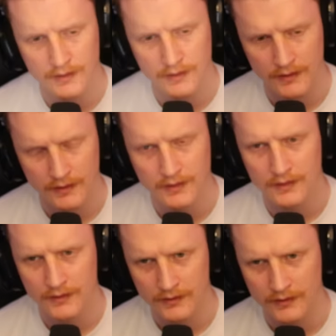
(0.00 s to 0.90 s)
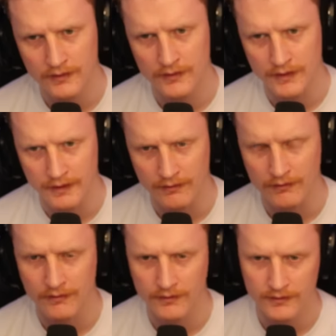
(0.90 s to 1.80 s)
complete the meeting as soon
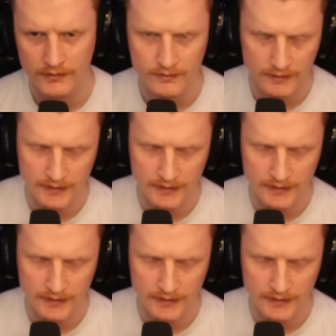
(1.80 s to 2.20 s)
as possible.